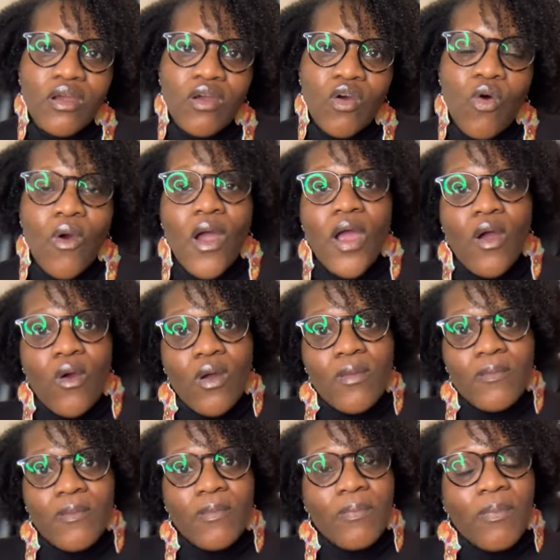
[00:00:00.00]

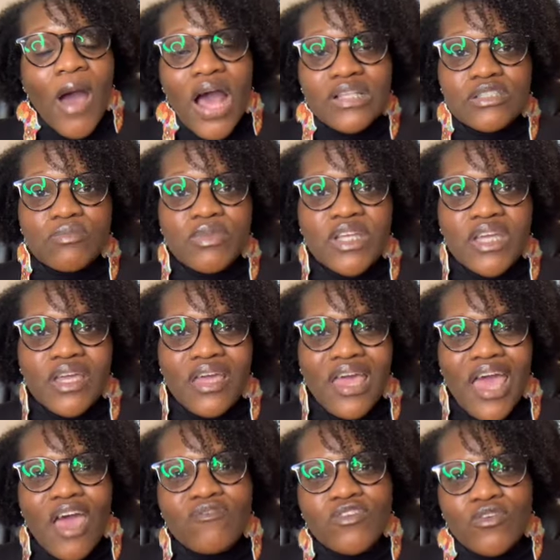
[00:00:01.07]
Or possibly
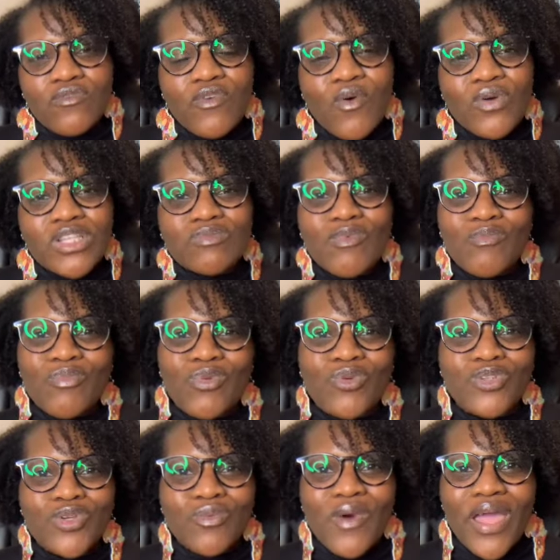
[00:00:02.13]
have your focus been
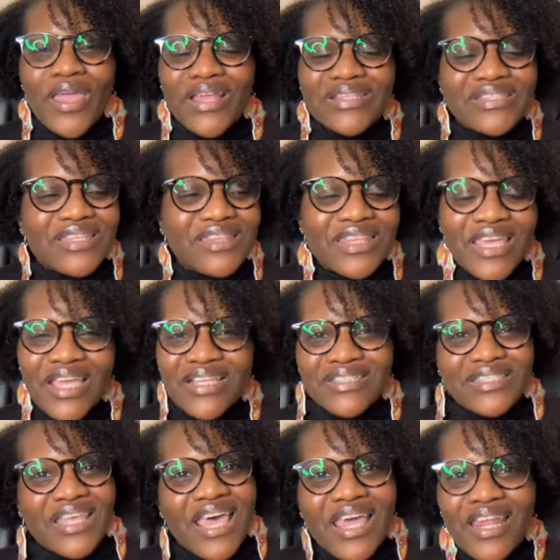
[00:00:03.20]
pulled away into things
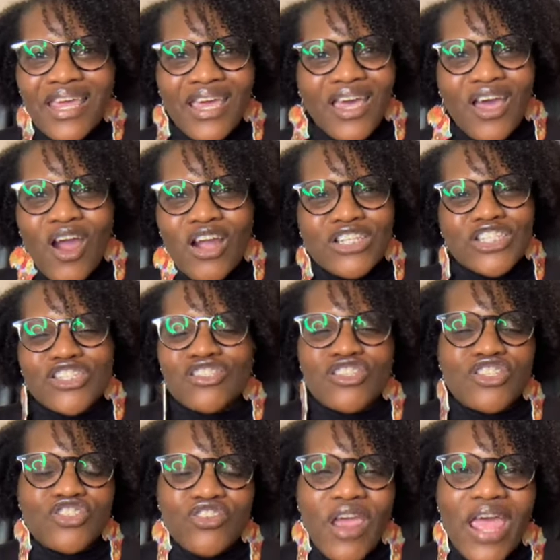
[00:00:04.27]
that are just
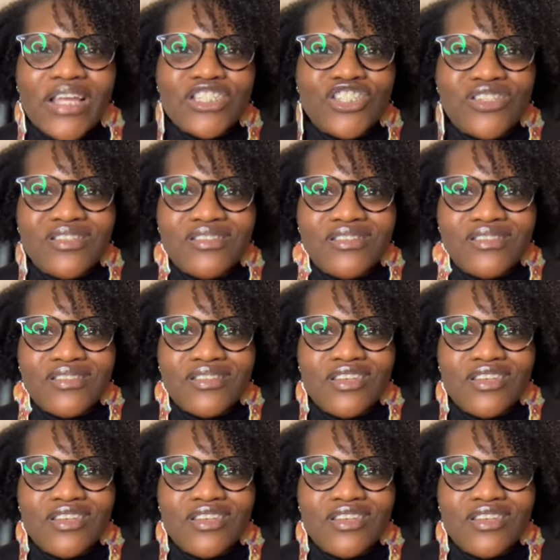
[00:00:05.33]
distractions?